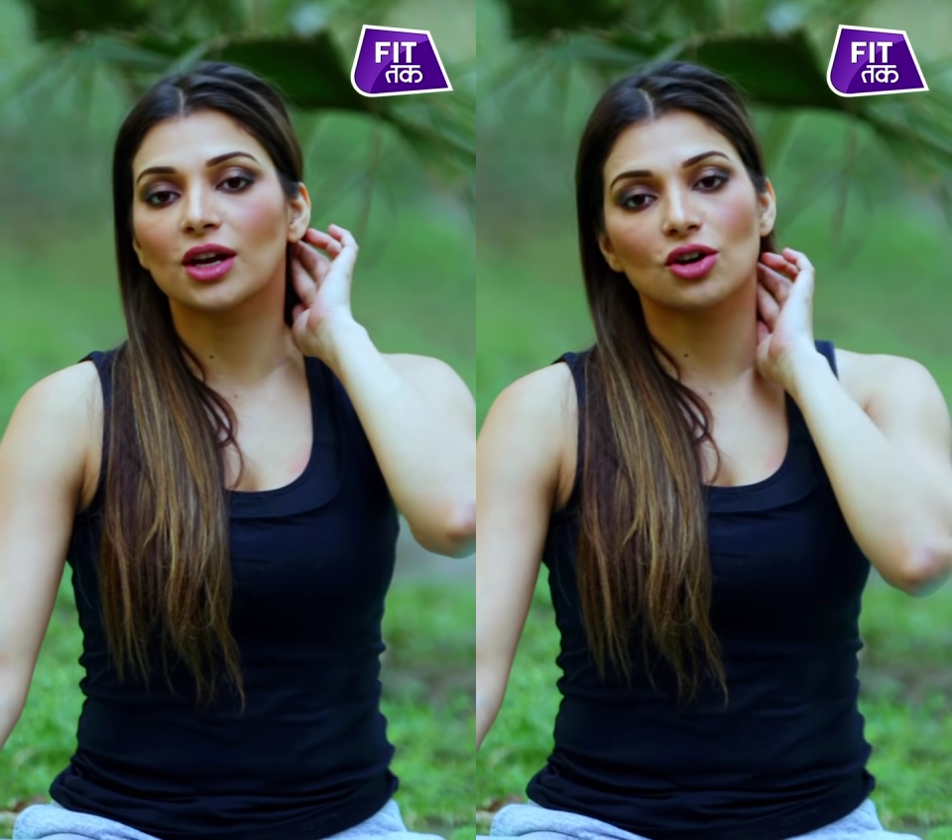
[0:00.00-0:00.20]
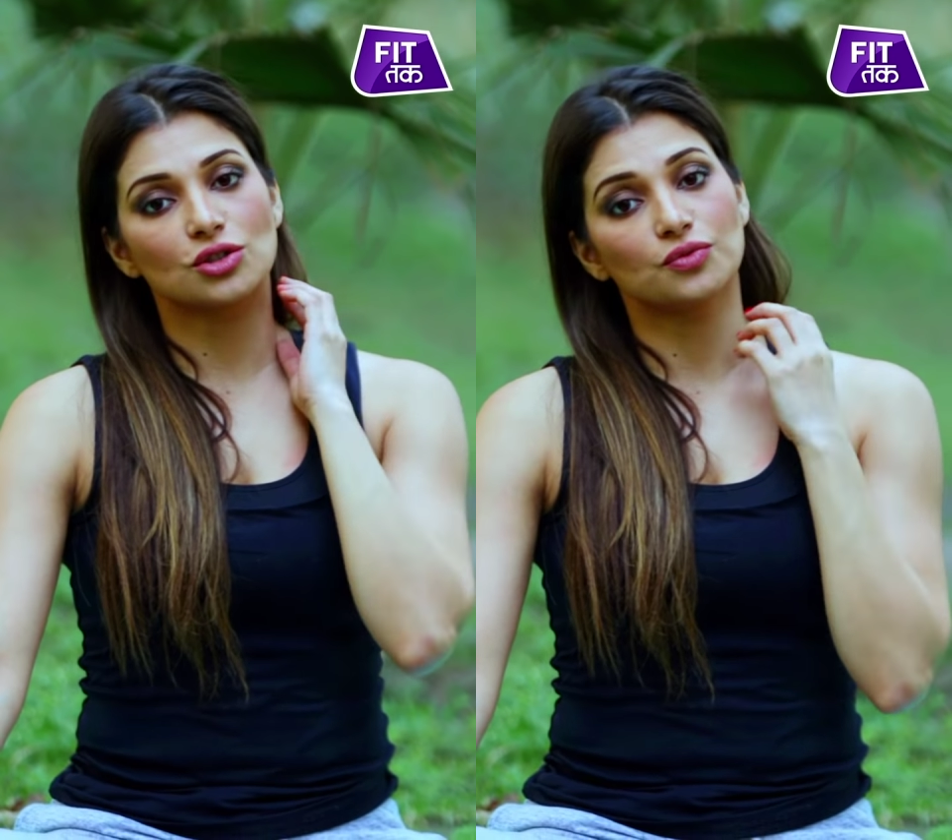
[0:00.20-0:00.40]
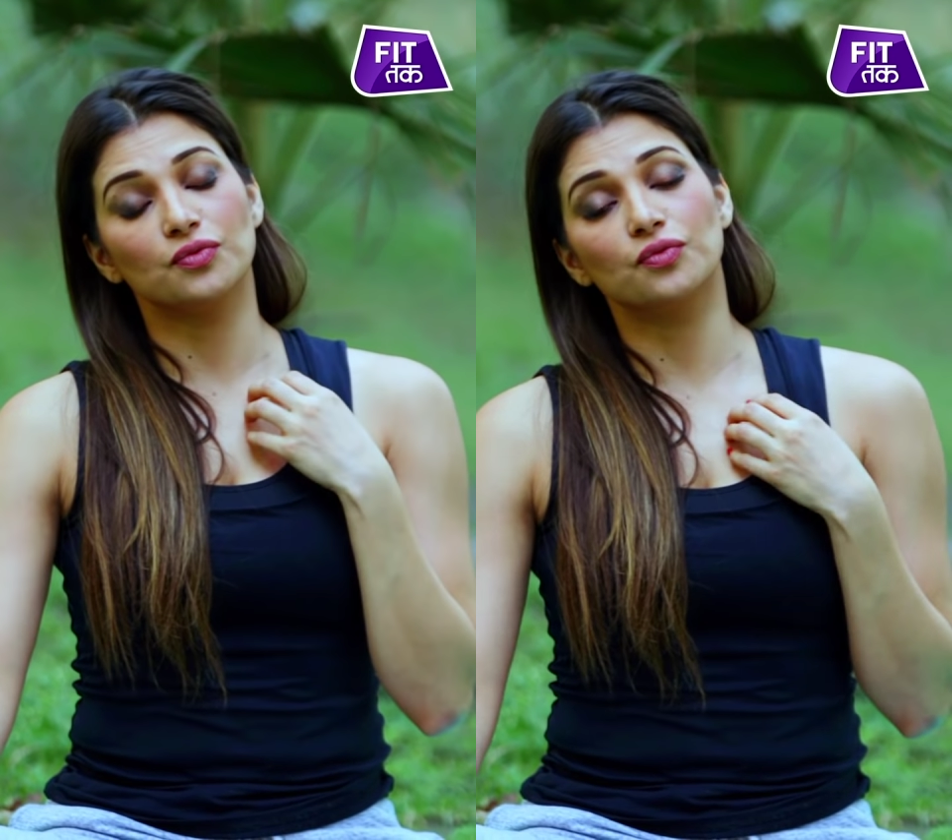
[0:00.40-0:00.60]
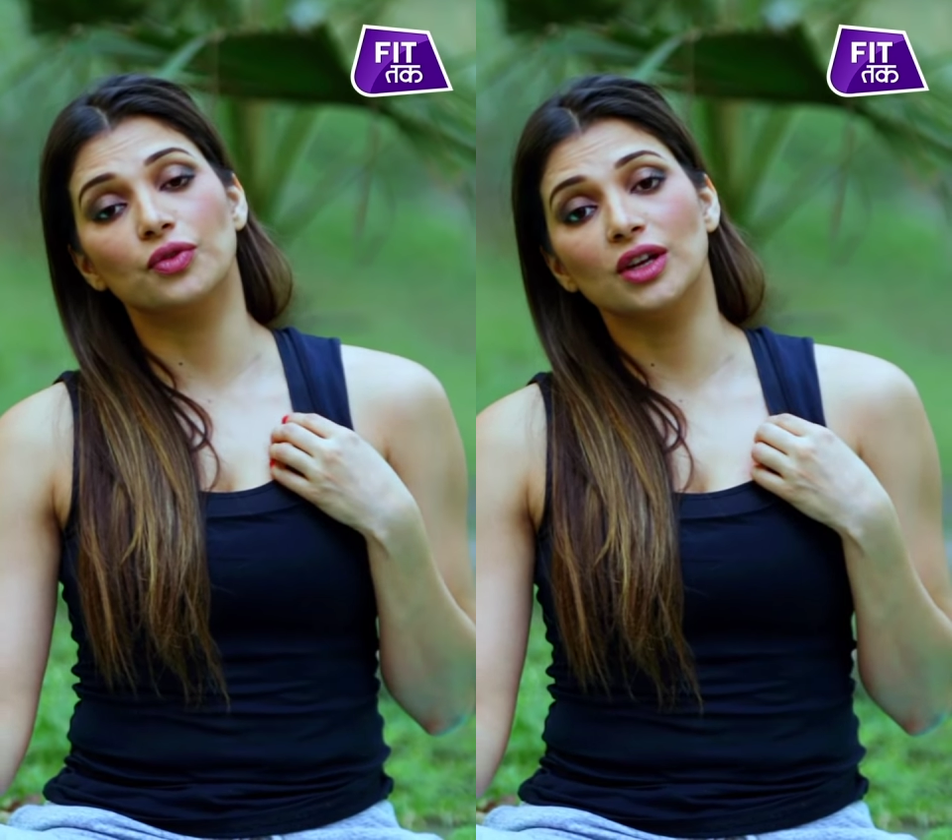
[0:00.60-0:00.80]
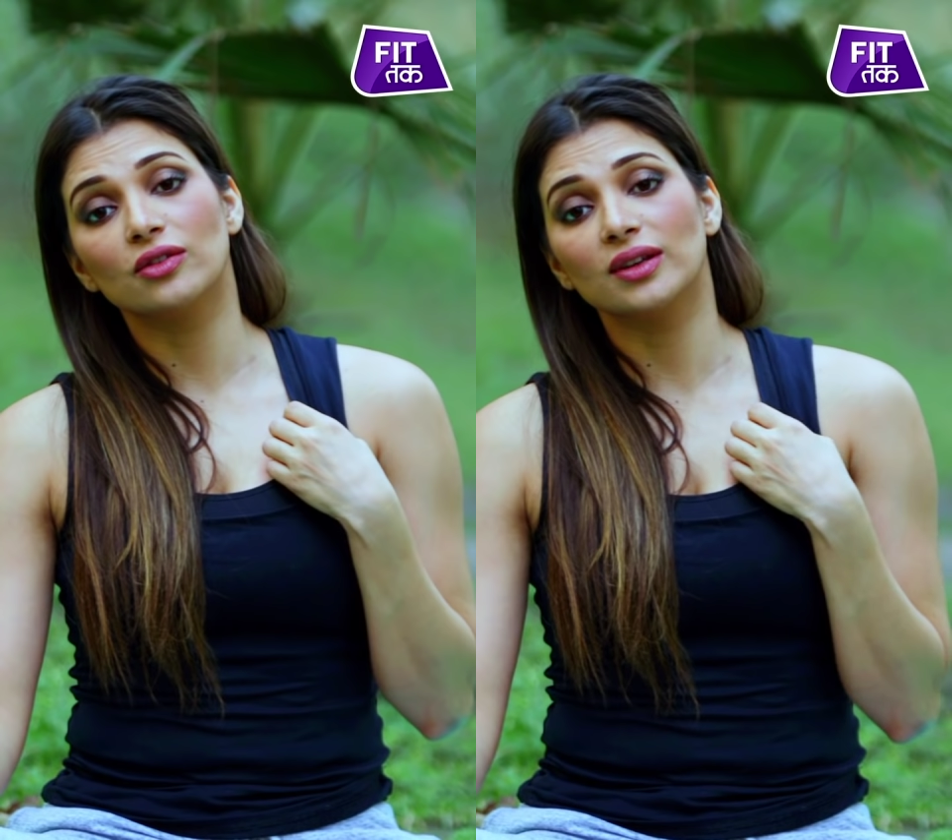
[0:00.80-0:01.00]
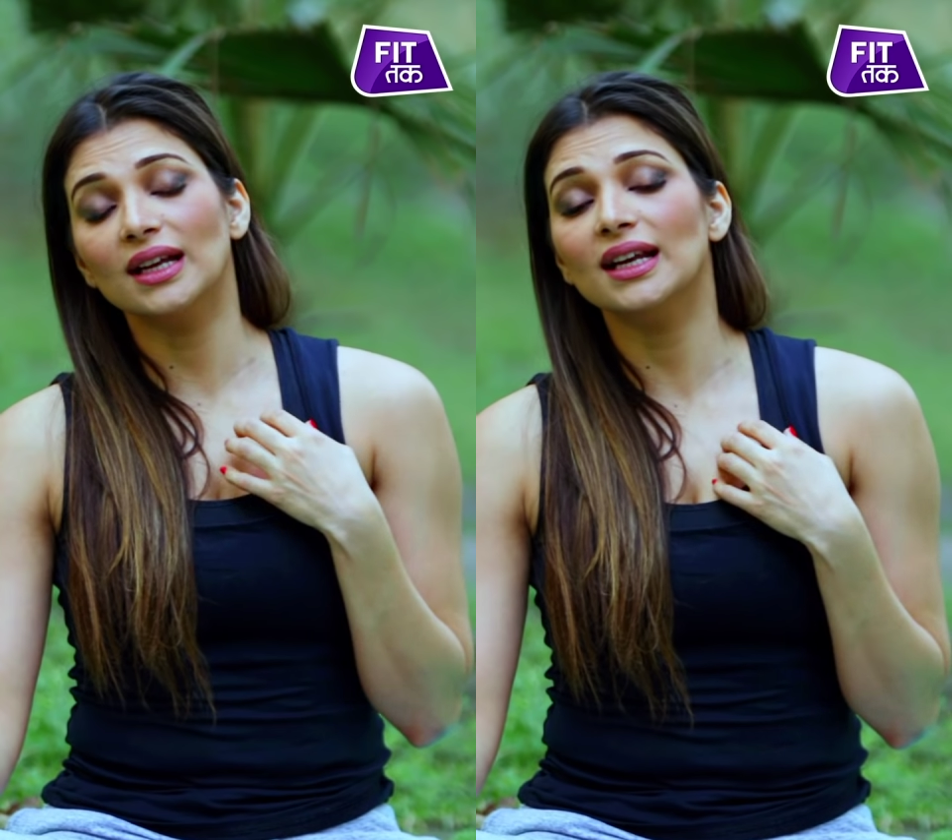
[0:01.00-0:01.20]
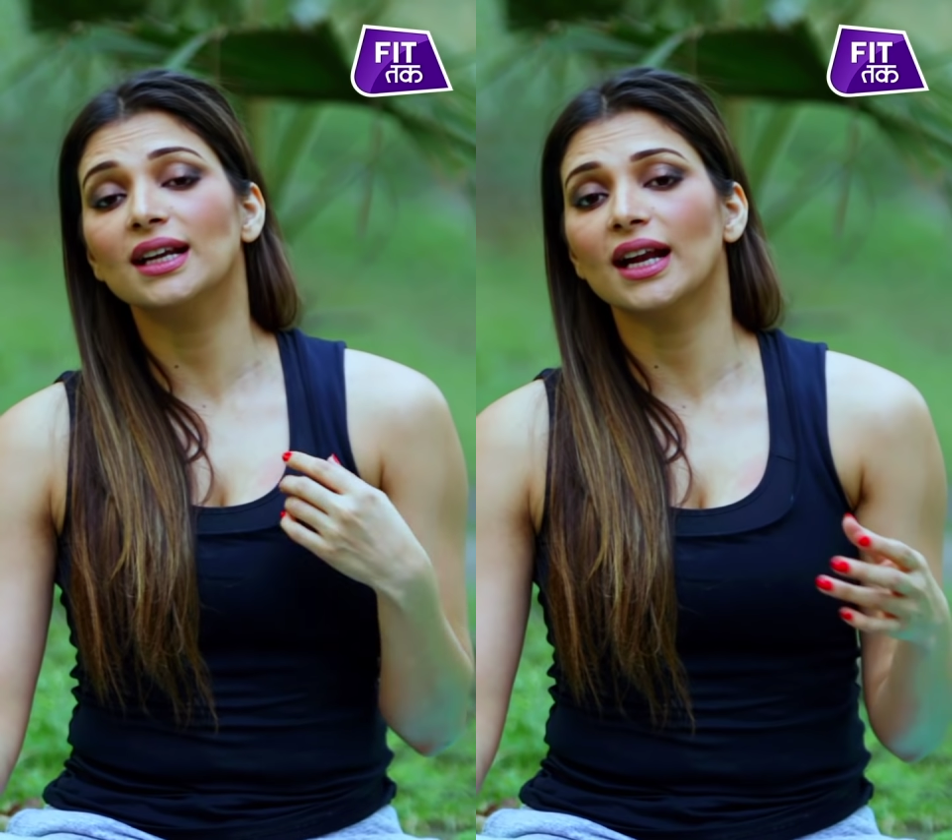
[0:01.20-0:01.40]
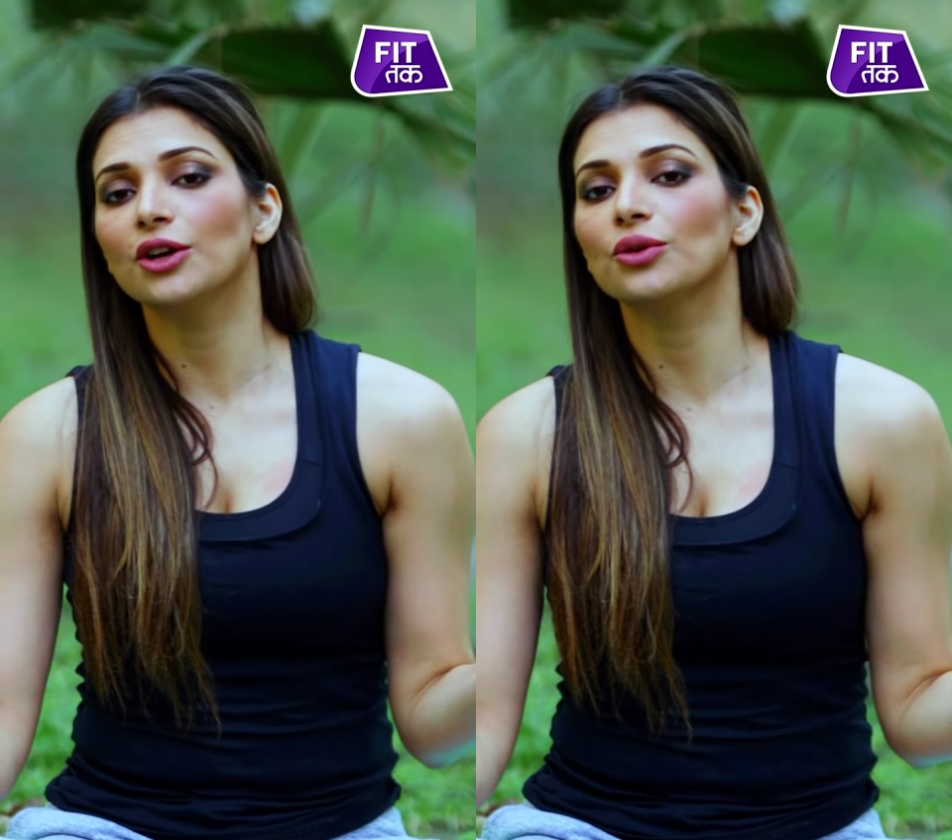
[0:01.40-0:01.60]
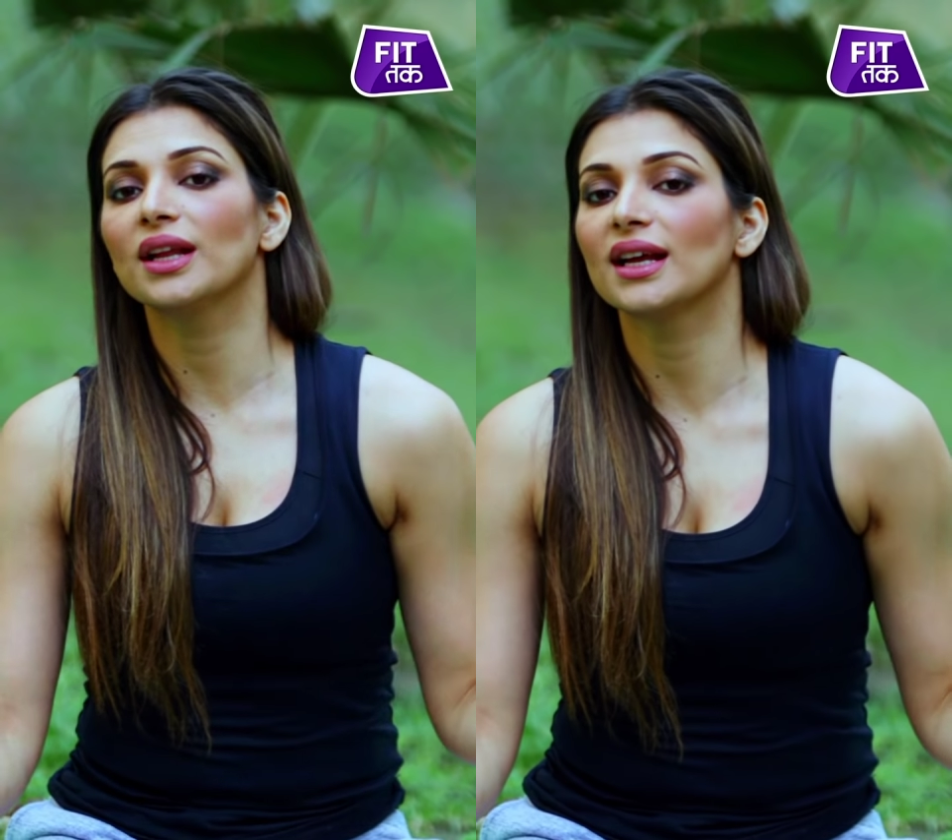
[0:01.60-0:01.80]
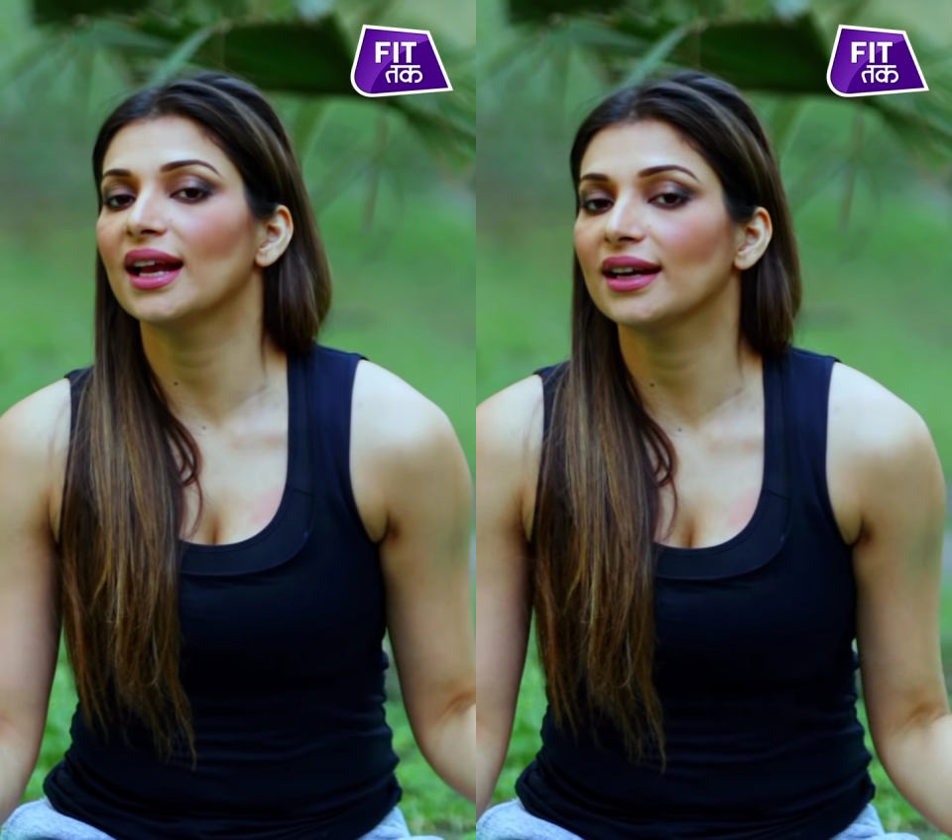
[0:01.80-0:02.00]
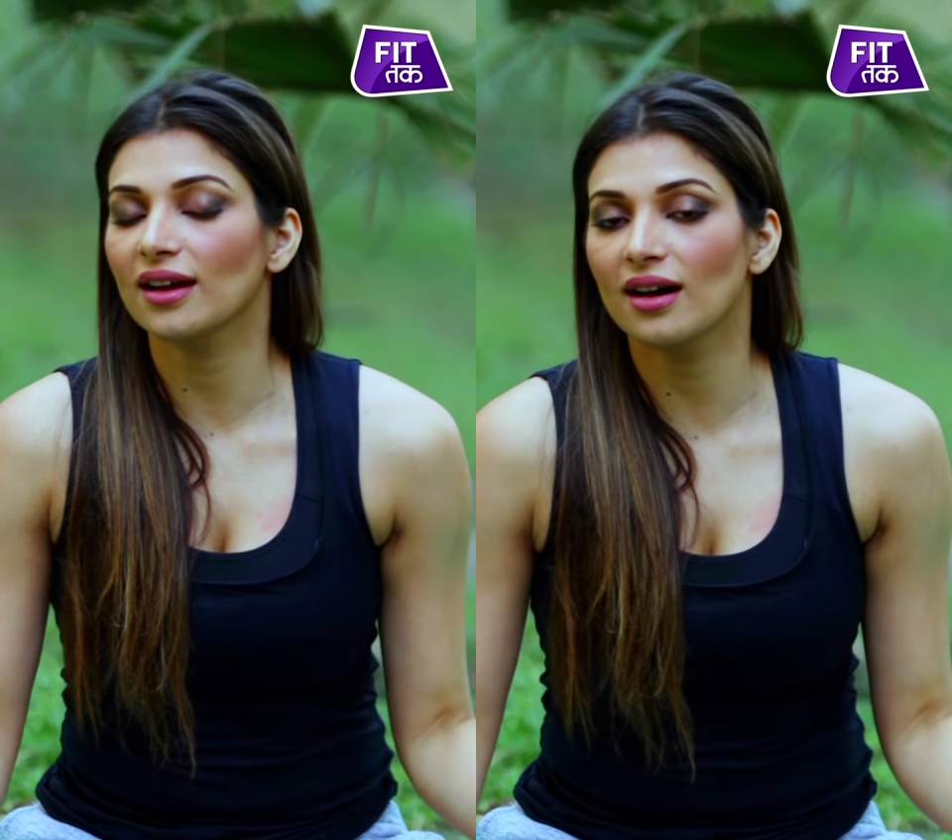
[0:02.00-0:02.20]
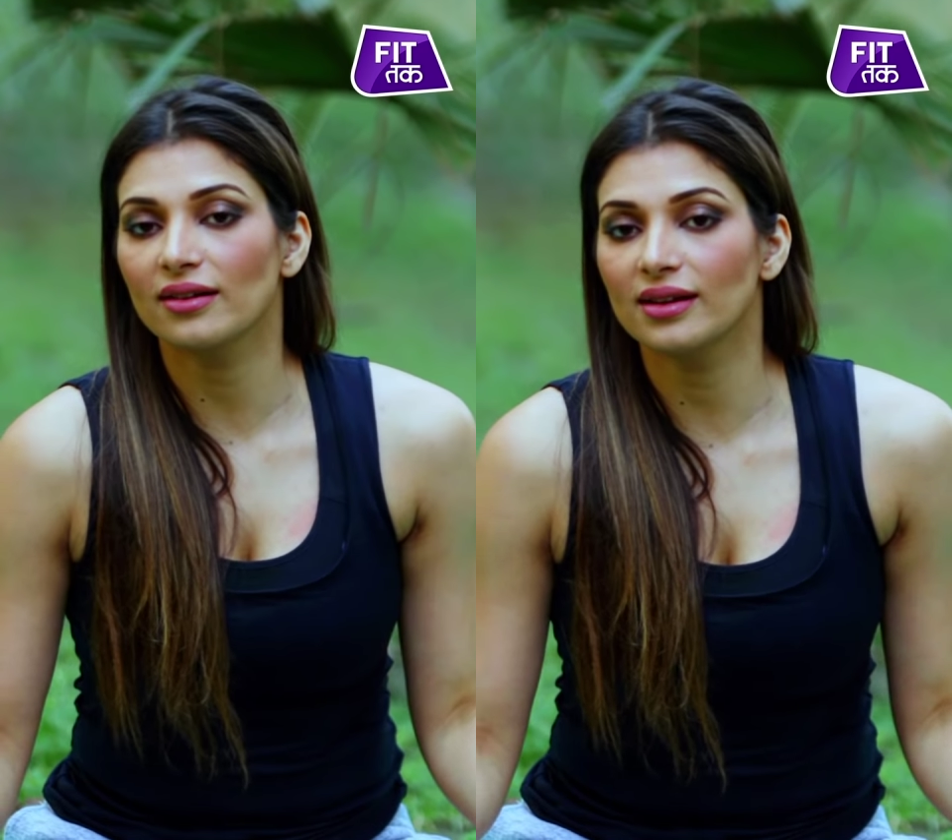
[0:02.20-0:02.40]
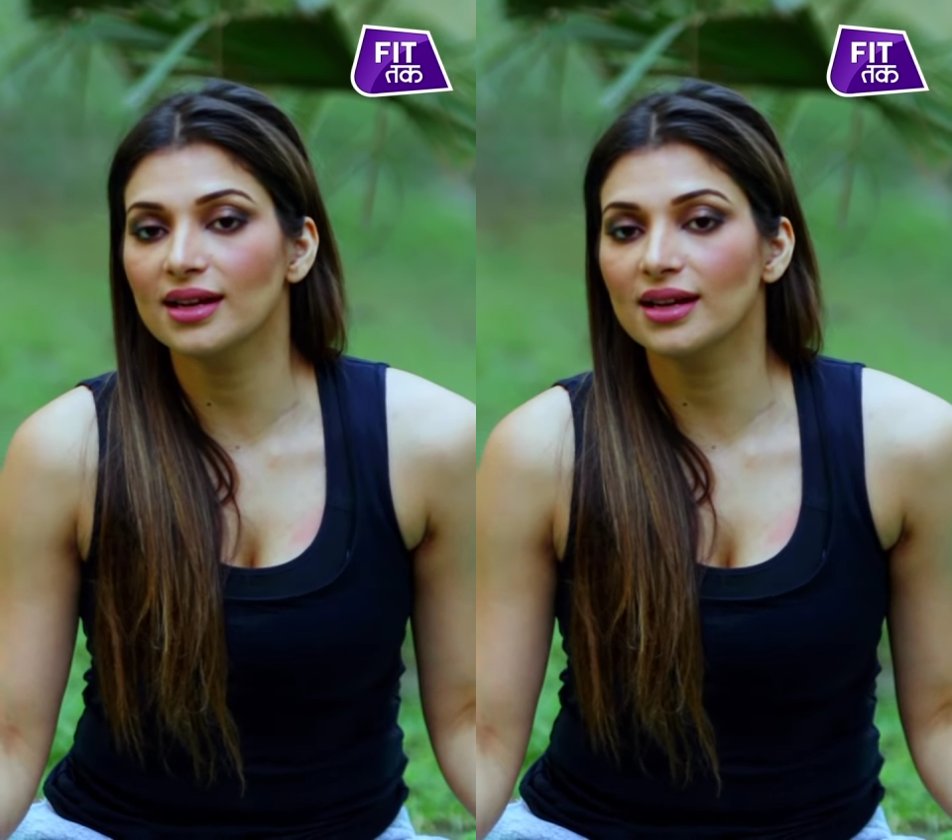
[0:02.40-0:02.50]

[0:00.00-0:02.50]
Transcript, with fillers: because we really tend to neglect our